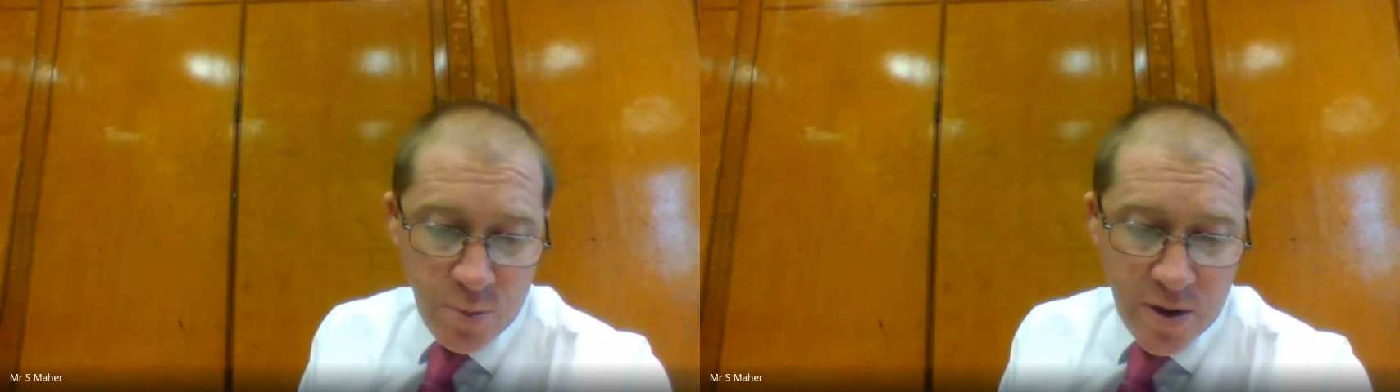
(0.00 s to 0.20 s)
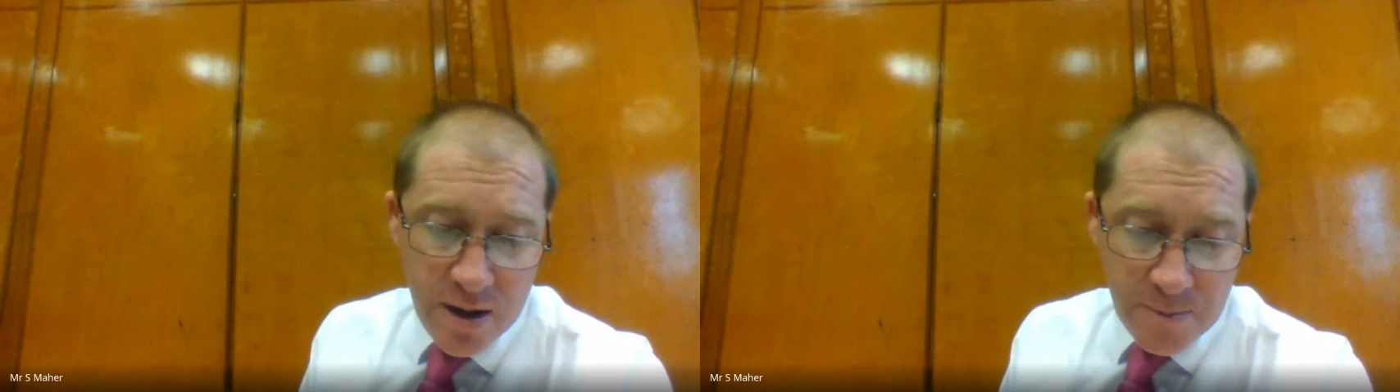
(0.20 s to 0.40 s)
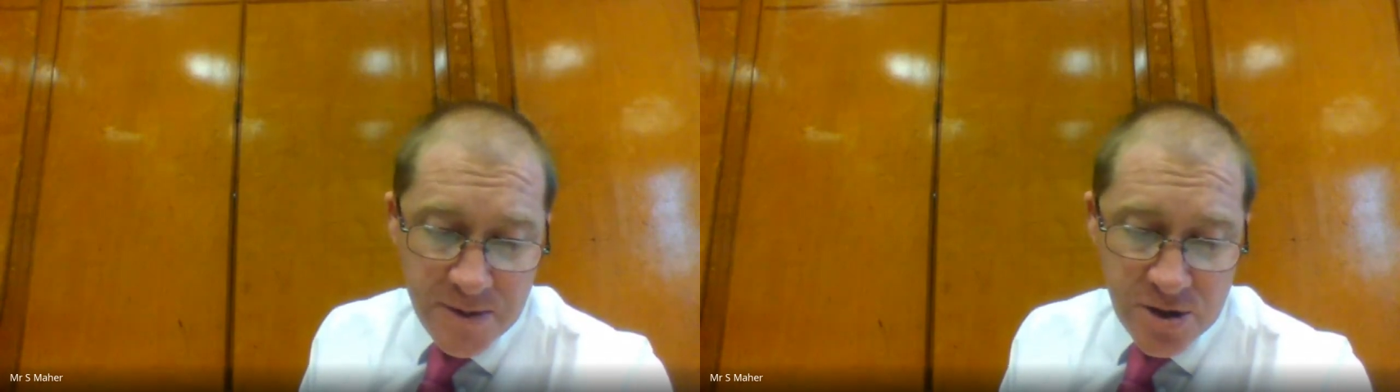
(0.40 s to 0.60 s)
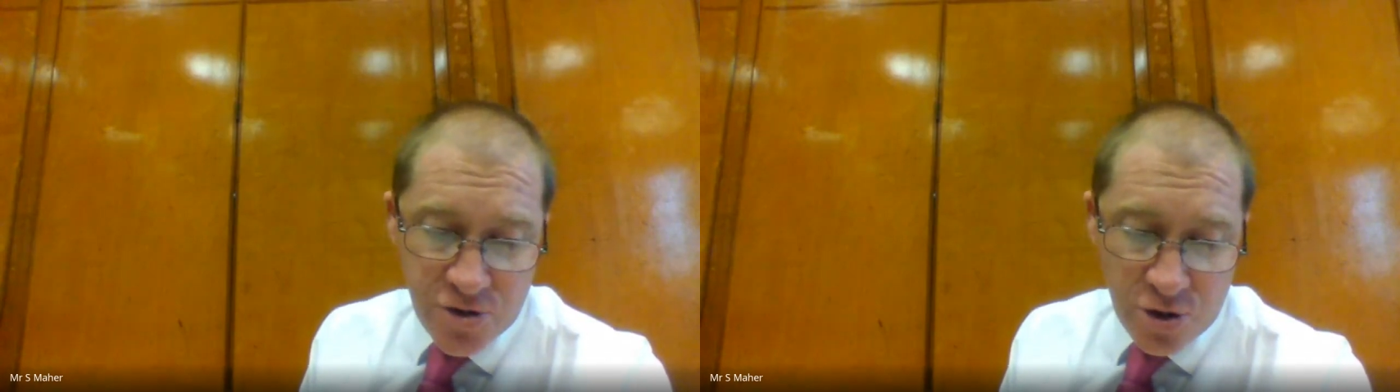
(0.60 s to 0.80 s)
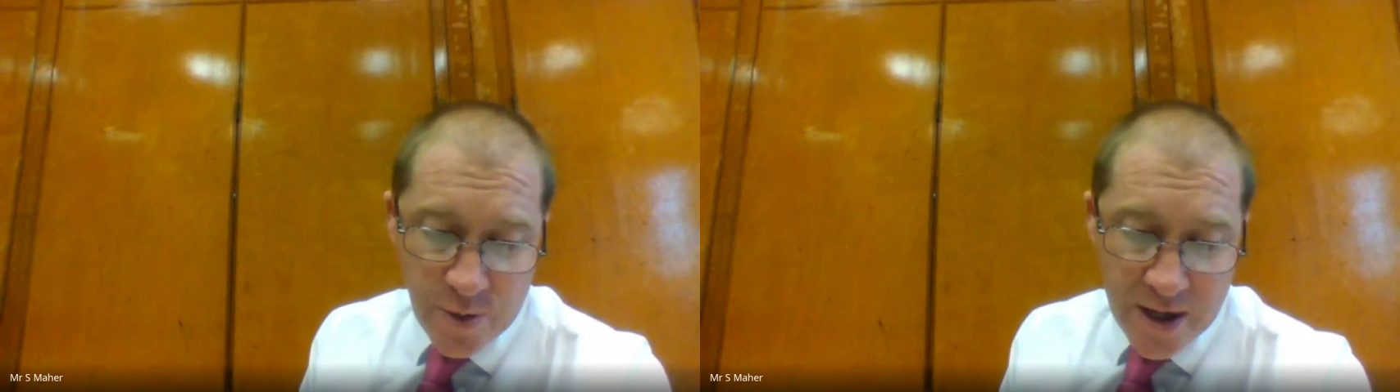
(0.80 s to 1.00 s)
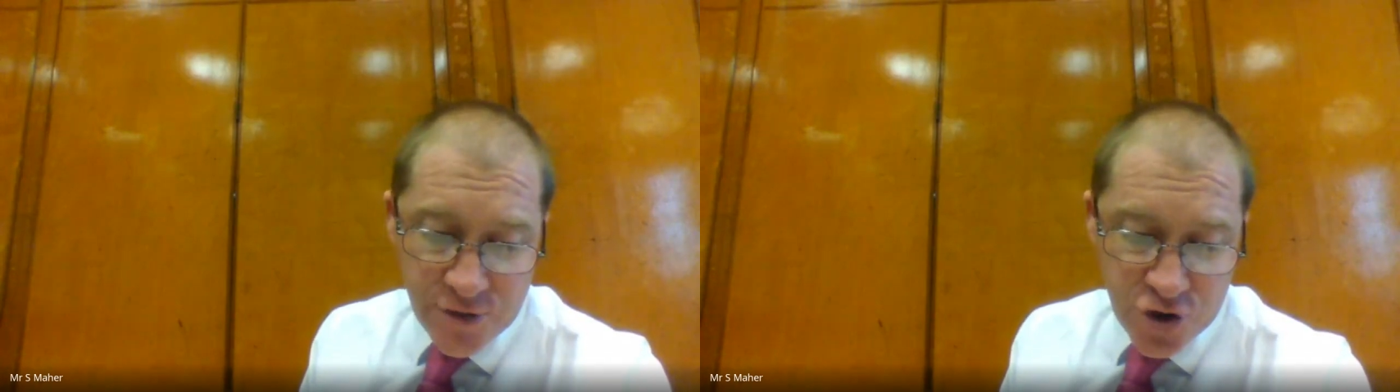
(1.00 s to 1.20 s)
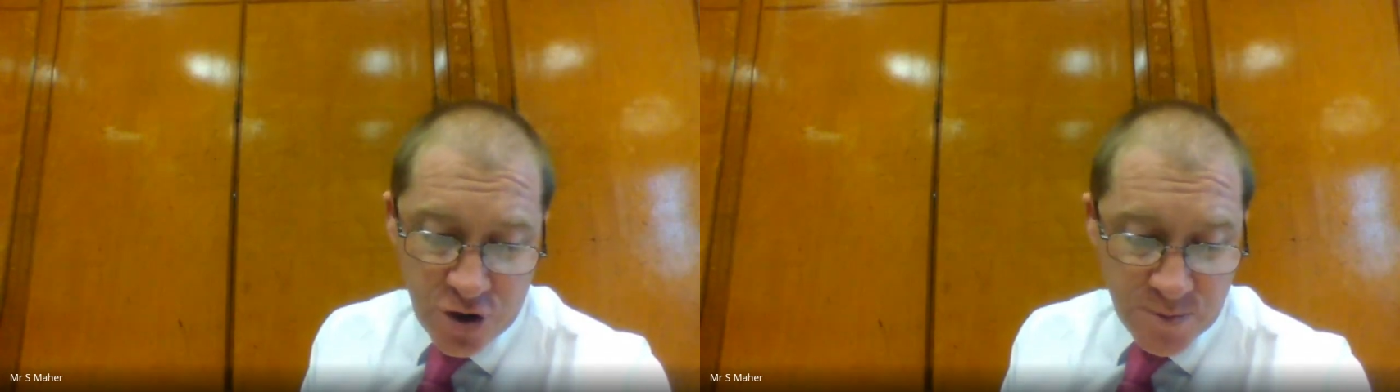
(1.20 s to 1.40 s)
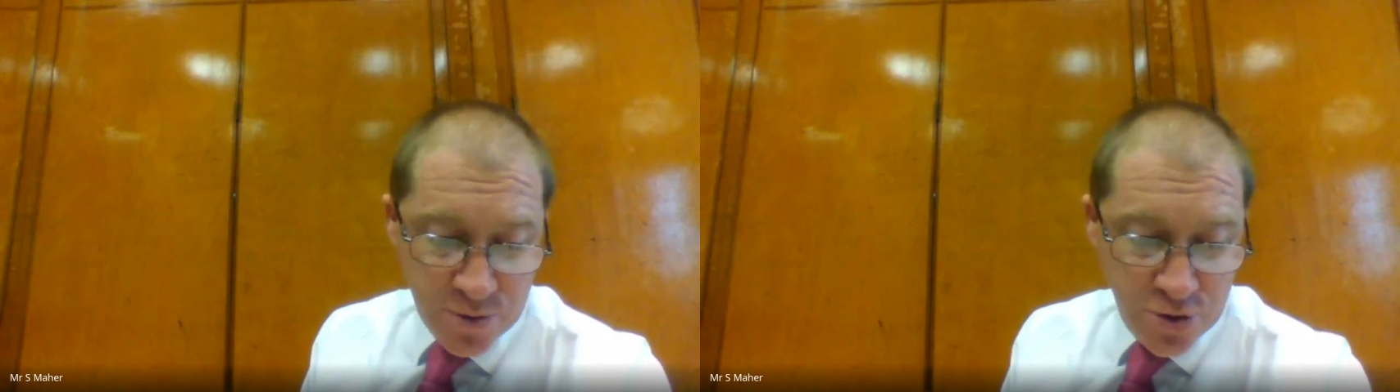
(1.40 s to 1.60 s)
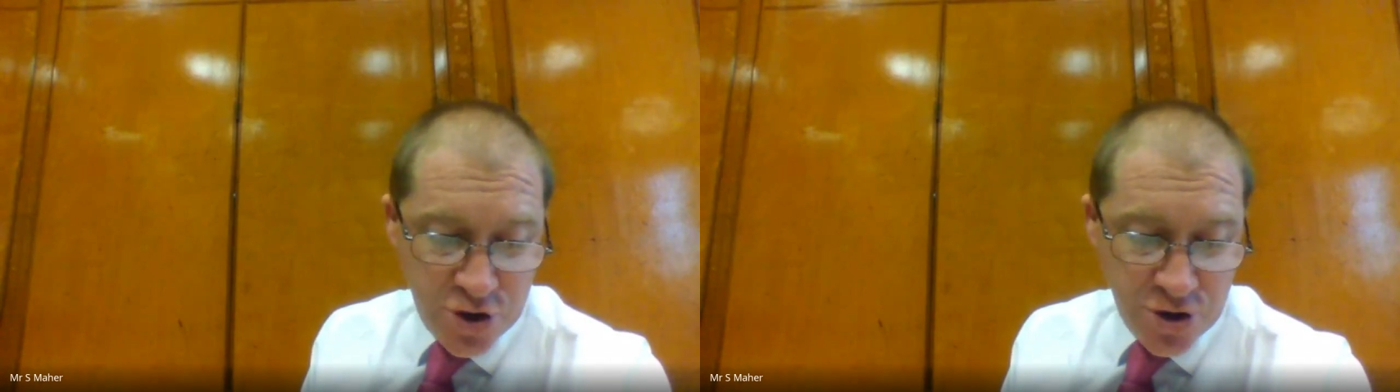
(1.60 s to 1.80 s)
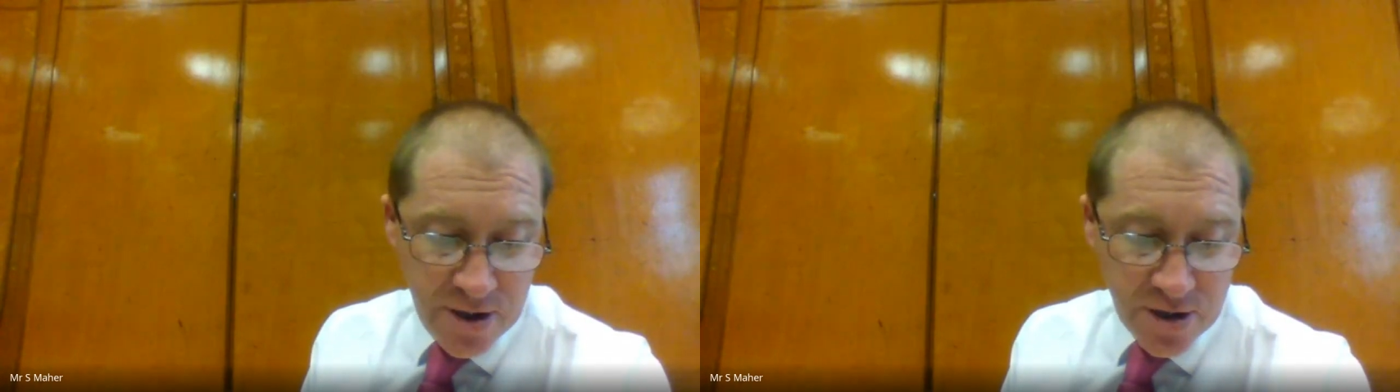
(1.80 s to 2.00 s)
We ended up in the doorway of a shop
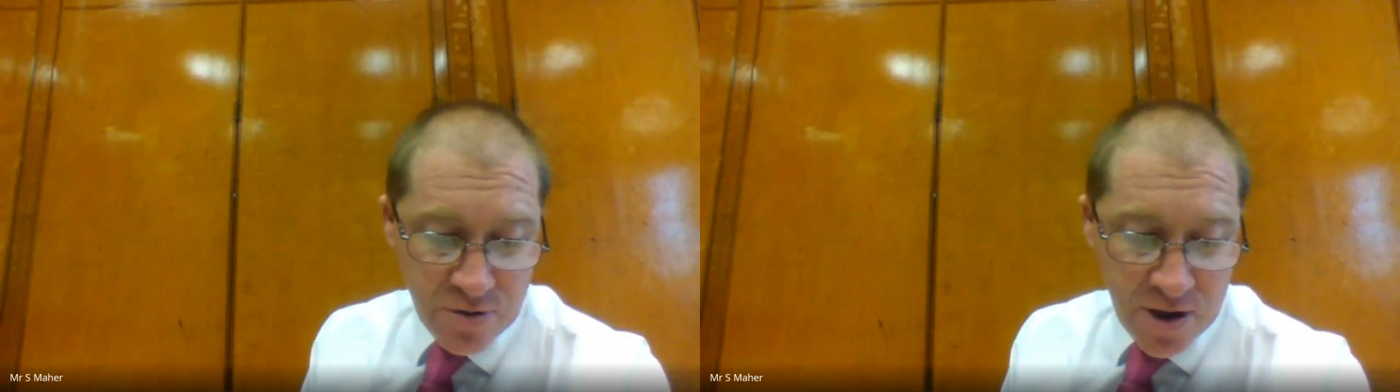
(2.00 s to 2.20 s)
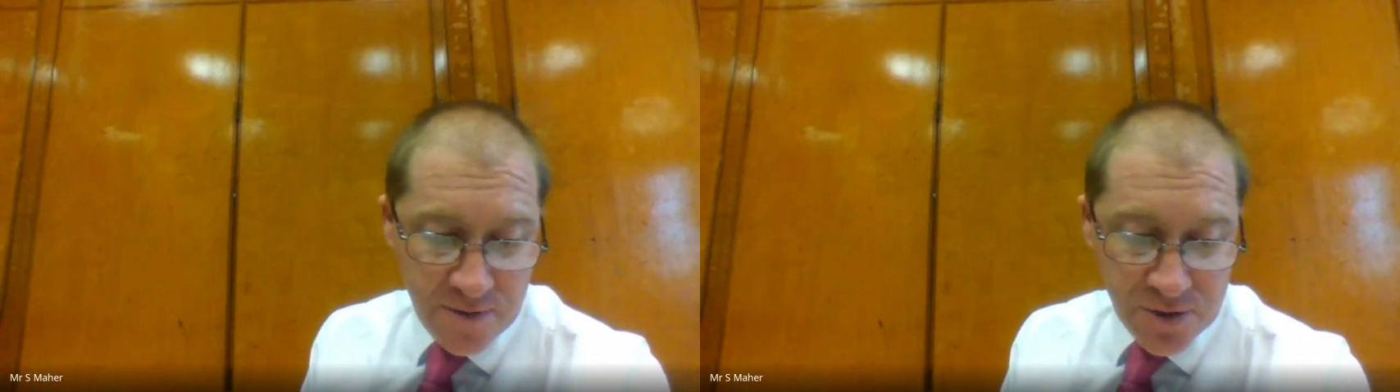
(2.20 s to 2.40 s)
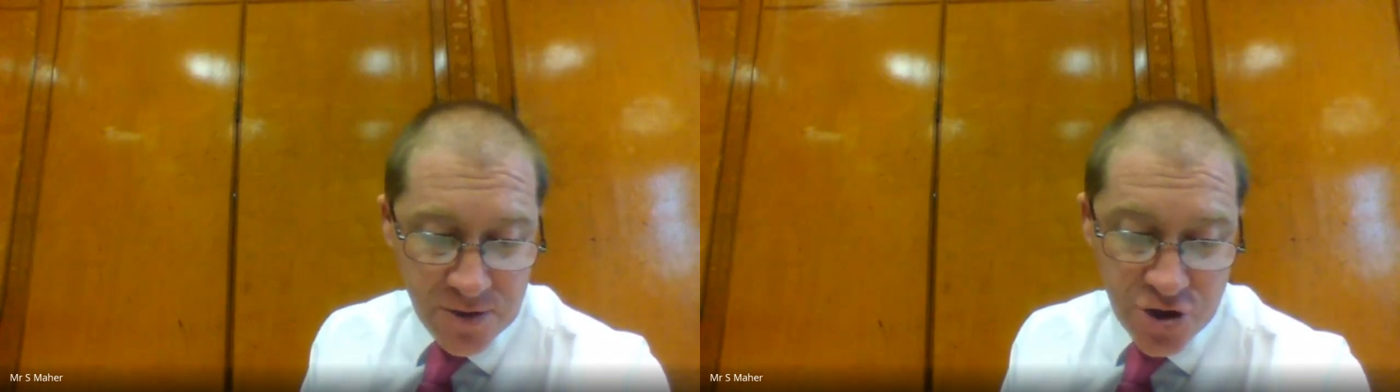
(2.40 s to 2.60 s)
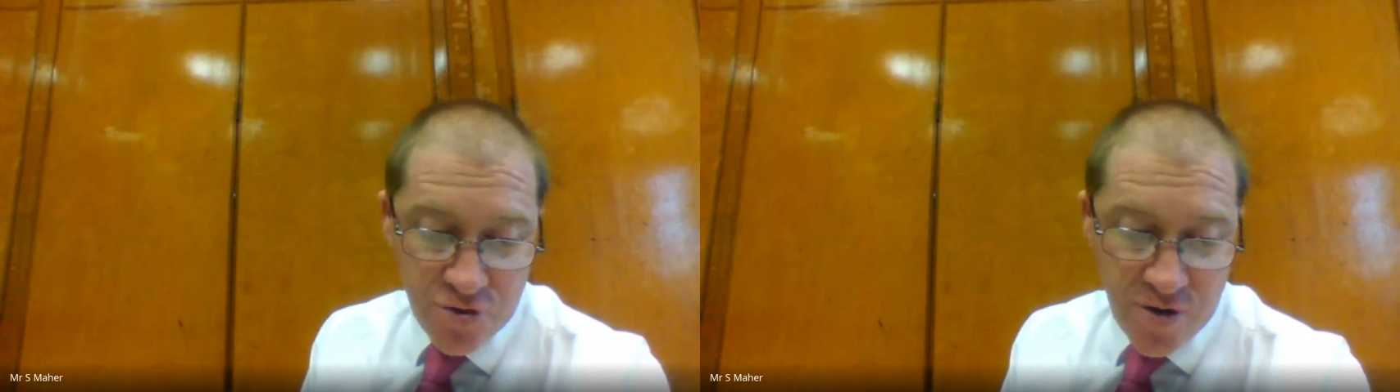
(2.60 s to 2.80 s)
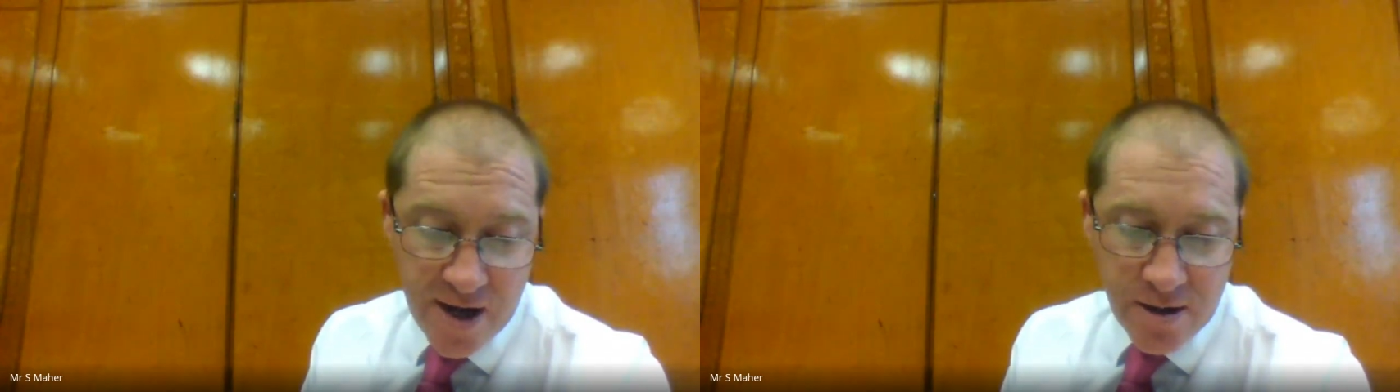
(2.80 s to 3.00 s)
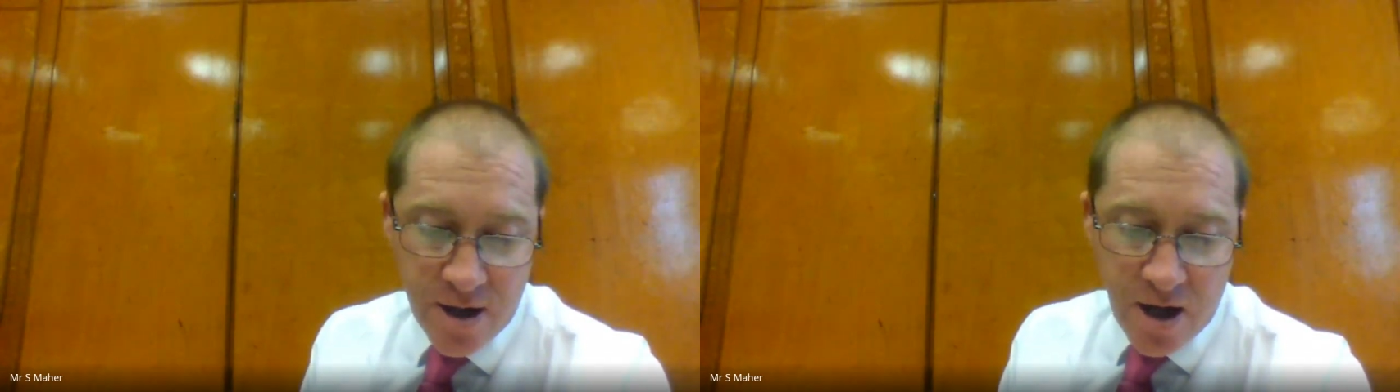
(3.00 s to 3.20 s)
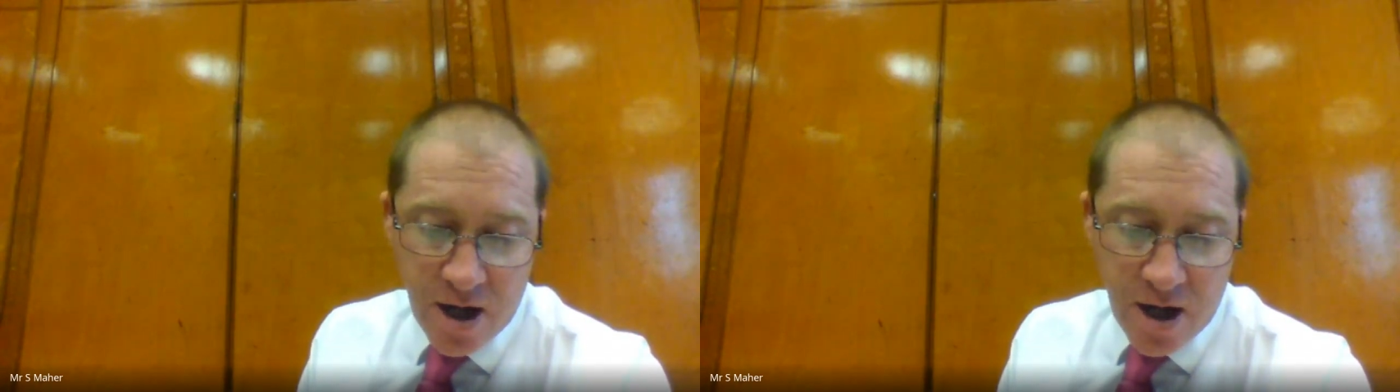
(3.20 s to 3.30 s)
called Chinacraft on the Strand,